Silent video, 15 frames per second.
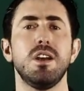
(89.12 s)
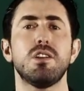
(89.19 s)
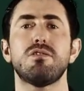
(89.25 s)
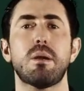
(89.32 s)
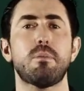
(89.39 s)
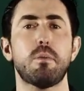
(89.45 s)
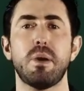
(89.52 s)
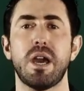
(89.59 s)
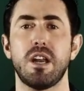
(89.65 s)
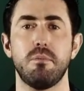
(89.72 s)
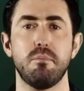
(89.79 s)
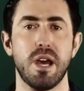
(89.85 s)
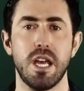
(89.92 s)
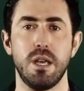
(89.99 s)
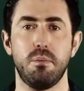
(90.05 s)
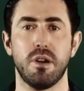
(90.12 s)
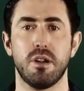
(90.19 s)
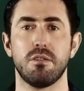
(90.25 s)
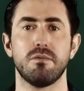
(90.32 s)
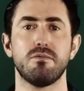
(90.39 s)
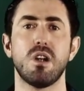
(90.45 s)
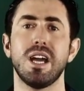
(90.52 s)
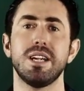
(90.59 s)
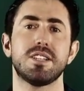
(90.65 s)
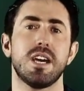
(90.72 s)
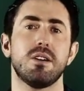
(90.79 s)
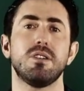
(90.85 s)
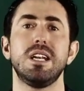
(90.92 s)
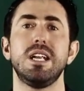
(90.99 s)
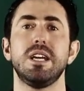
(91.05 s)
Grab a pen and paper and write
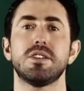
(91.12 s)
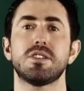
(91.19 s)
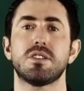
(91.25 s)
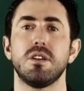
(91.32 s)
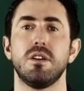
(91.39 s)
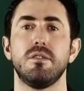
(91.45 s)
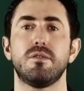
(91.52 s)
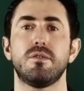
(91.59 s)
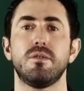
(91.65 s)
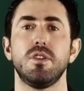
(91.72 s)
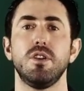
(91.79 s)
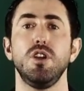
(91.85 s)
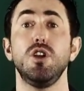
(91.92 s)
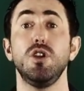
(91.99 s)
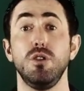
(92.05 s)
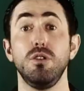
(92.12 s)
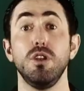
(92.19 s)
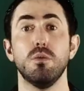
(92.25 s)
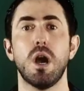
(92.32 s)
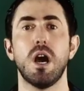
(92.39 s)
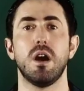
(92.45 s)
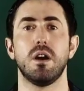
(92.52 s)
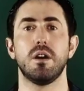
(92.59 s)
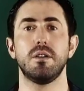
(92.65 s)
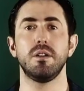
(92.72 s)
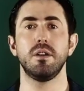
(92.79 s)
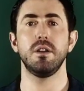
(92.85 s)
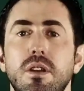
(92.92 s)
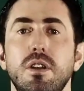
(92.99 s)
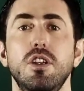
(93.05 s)
down a list of who you are.
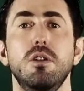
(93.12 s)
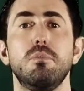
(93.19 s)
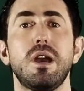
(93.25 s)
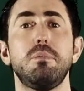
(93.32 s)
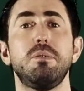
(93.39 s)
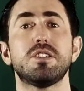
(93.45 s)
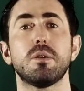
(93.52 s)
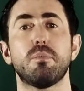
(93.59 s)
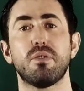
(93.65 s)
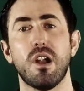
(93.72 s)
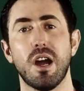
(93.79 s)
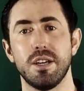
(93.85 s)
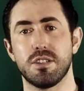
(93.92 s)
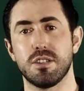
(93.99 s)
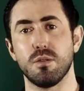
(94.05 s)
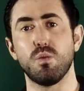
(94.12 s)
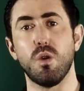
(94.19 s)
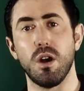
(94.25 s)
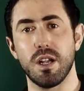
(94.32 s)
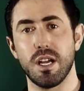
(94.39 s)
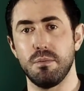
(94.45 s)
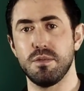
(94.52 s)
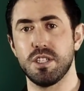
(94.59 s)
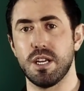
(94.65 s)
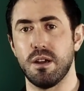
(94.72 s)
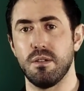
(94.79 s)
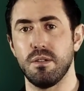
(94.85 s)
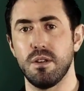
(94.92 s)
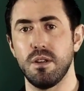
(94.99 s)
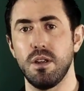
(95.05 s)
You may be surprised at what comes
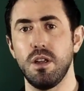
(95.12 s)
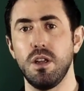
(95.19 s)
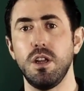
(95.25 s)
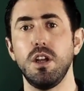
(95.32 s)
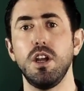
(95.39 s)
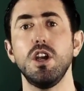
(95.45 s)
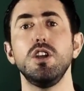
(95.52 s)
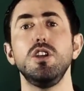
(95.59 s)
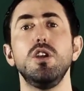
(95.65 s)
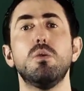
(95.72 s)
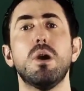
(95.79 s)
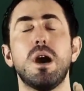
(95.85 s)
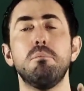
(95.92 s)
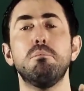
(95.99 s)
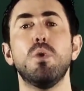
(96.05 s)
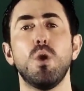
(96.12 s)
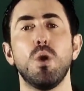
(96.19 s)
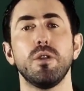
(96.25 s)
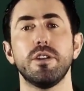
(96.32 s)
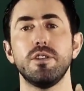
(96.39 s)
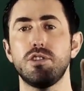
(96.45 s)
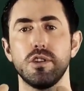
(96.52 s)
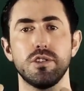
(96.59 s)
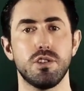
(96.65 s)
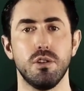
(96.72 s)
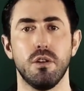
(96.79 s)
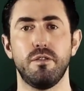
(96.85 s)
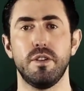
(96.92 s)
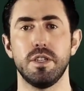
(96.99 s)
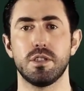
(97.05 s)
out. You are more than just your
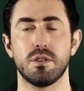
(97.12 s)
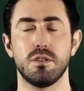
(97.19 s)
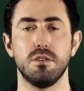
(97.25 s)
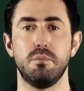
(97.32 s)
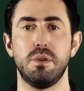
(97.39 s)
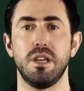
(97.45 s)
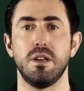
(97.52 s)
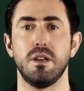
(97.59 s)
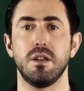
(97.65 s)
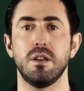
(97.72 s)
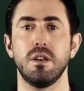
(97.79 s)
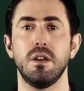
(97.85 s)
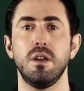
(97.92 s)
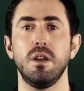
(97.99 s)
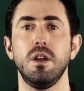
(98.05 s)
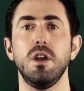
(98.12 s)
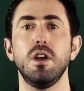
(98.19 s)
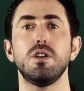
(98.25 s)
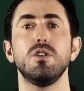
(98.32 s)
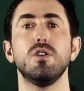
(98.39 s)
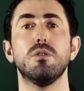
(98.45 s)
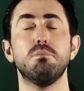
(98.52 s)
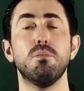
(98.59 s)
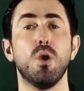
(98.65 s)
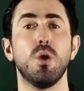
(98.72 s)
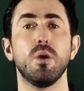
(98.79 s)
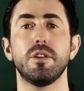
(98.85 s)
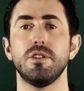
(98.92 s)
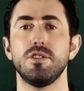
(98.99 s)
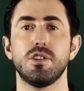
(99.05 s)
physical being. You're more
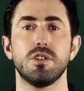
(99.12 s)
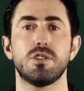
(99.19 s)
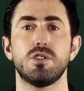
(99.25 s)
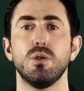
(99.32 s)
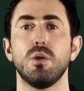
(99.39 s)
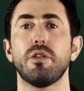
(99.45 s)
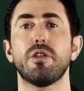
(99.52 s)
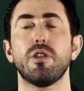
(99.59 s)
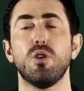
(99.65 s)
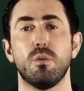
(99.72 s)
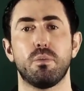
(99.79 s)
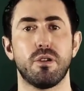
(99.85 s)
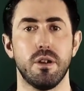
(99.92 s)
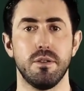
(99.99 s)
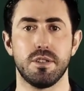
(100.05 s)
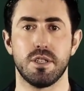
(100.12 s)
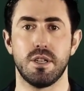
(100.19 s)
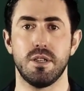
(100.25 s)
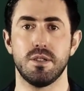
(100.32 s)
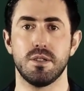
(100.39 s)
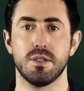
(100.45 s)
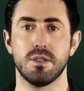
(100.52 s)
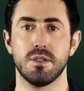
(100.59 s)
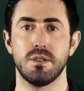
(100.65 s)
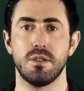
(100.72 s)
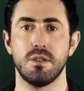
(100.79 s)
than just your thought process.